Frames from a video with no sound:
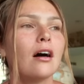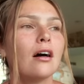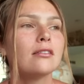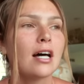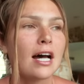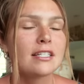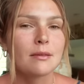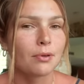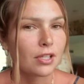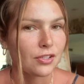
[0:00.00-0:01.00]
a lot
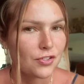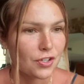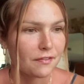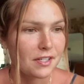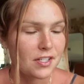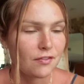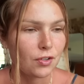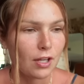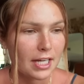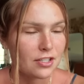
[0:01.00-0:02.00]
deeper than the surface if
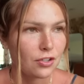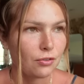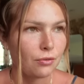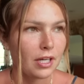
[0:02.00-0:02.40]
you'd like to.